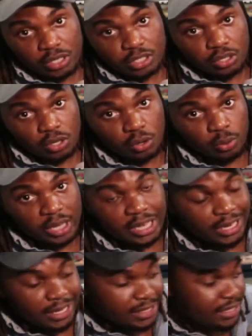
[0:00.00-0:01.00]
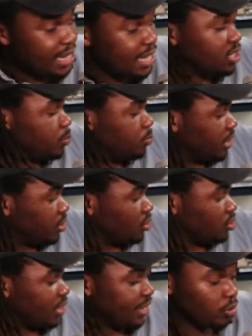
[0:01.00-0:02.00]
So it says
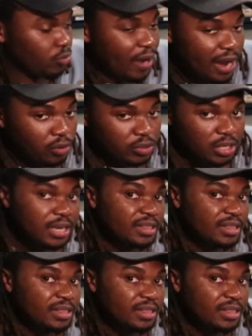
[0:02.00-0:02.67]
spindle and ground.